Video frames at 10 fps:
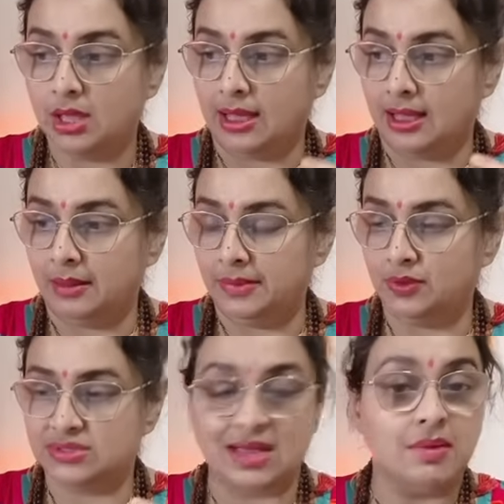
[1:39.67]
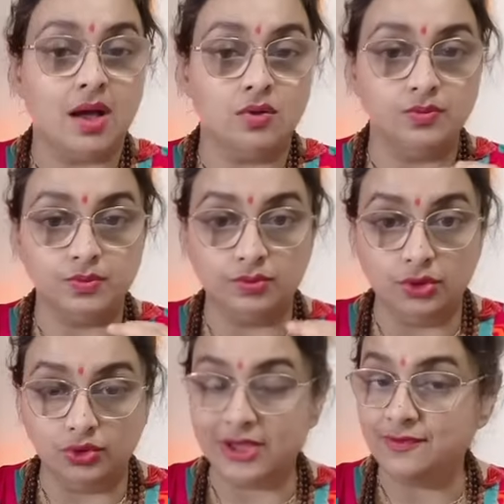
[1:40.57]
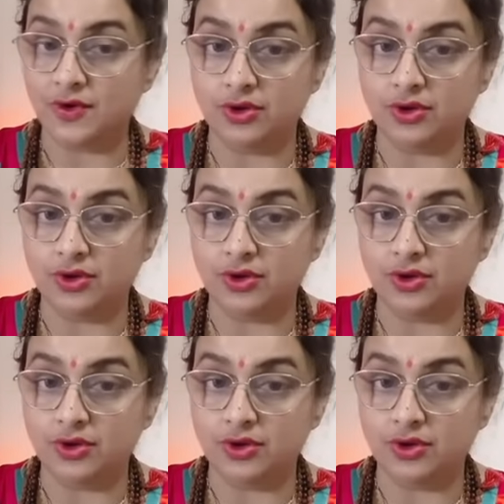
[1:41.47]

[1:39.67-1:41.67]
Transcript: um, you know somehow looking for